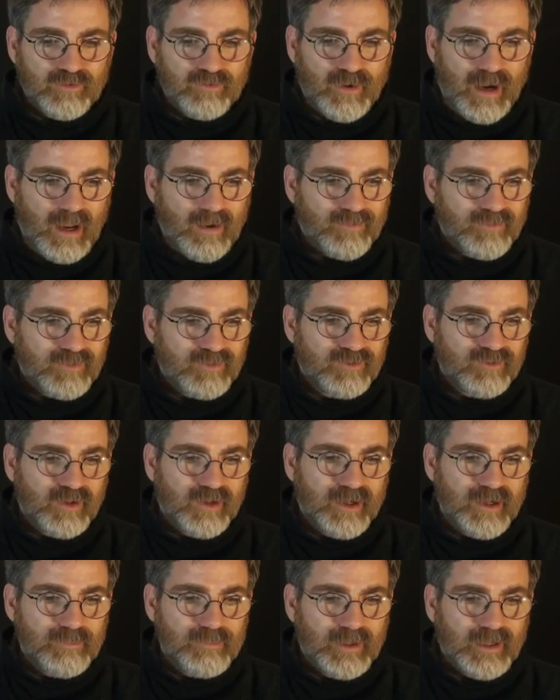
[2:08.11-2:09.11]
en route to
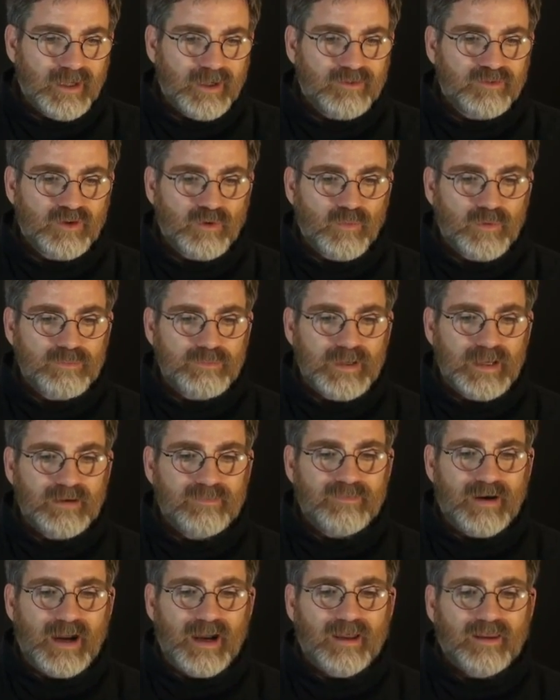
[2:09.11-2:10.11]
Syria because it would be
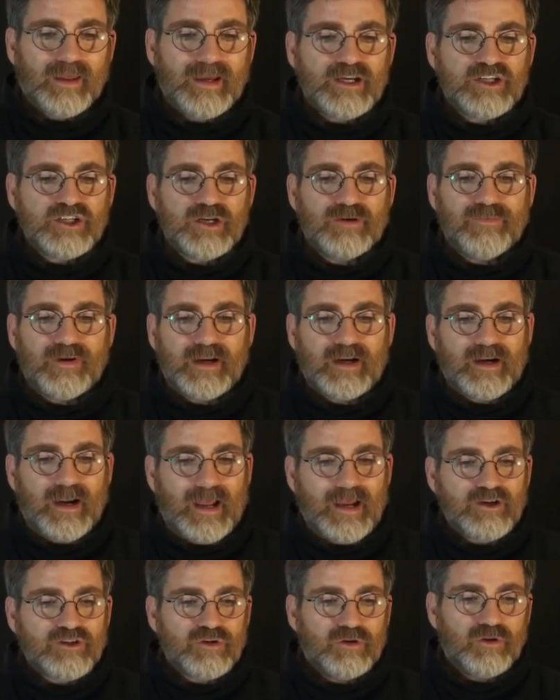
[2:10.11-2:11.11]
a violation of
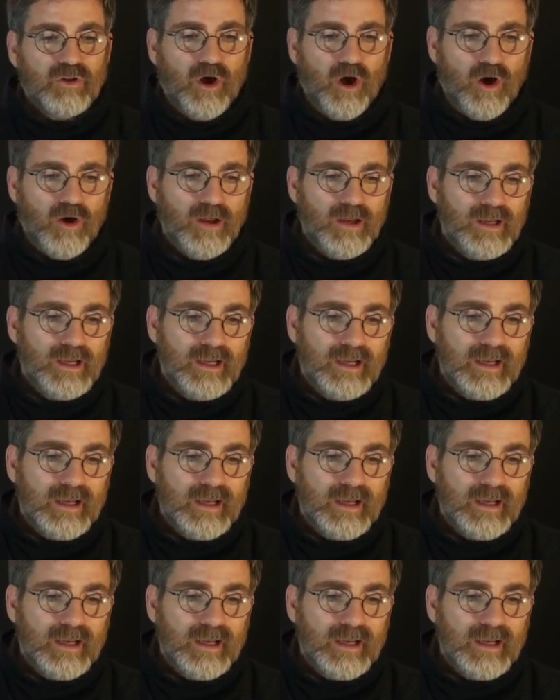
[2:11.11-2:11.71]
international law